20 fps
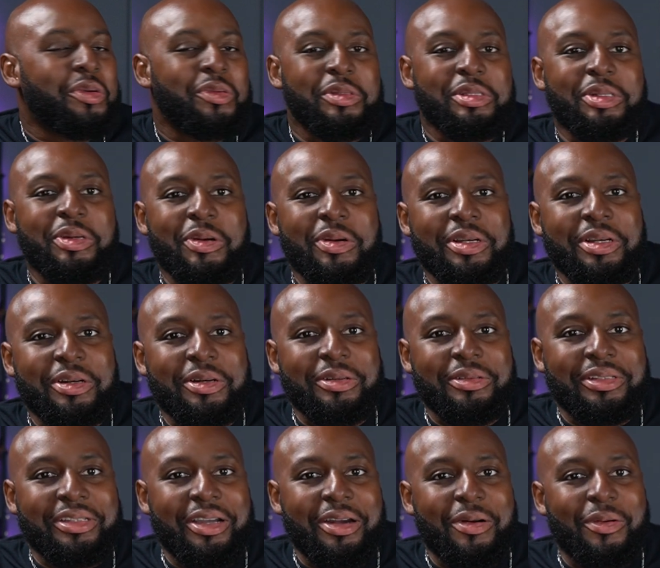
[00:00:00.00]
What's going
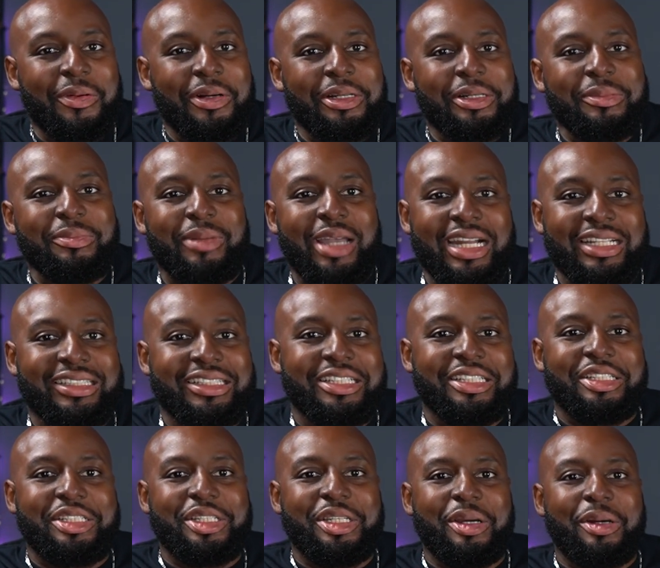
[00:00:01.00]
on, y'all? Welcome back to
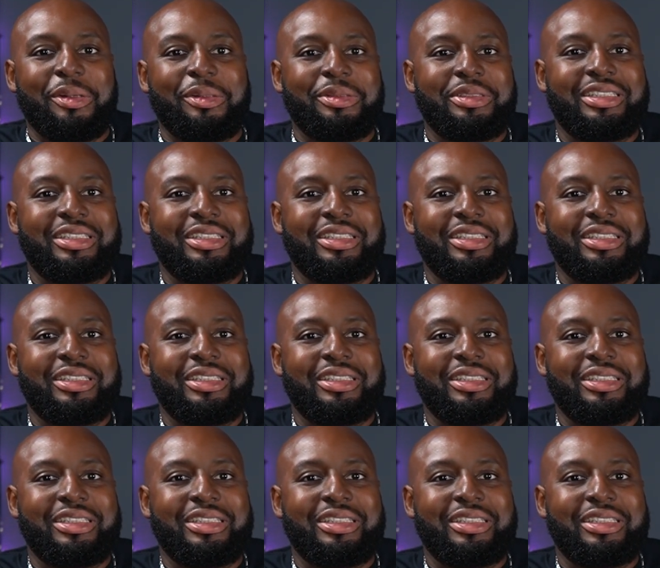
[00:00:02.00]
the show.